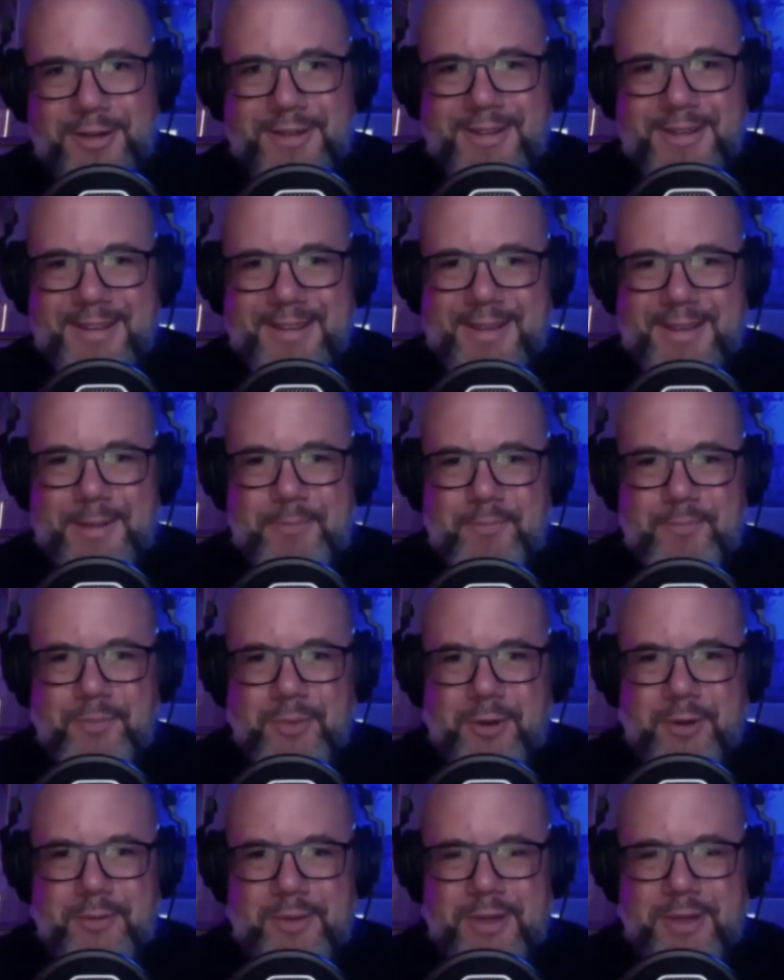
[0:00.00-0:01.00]

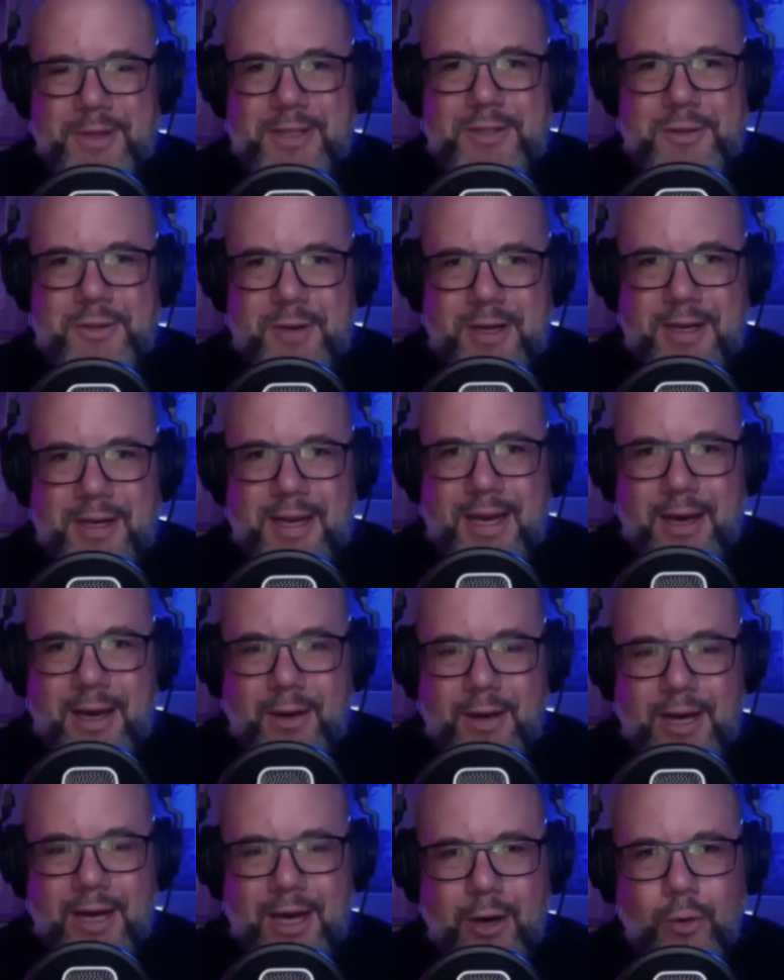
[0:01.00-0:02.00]
I mean, that's crazy.
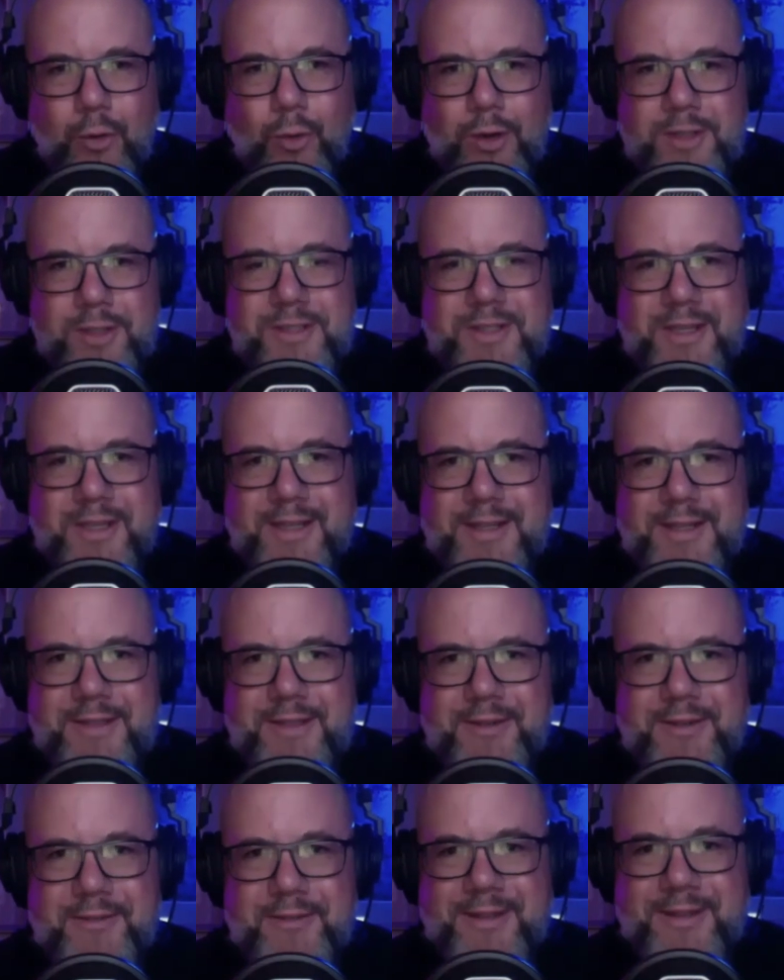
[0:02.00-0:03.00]
How, how was that?
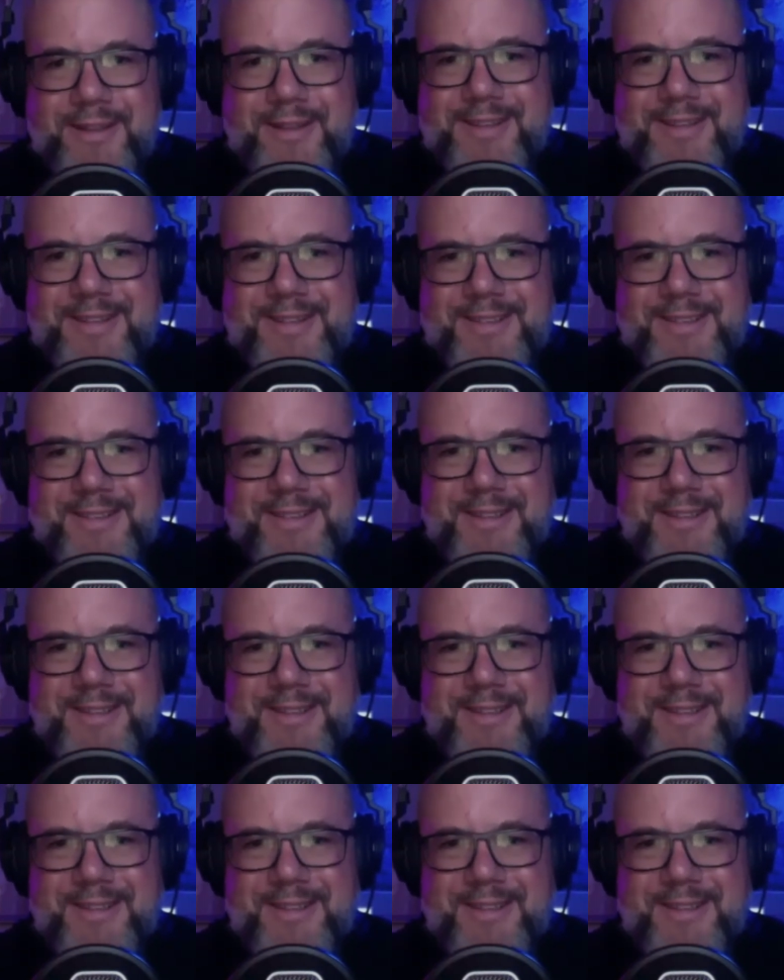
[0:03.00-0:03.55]
I mean, it's,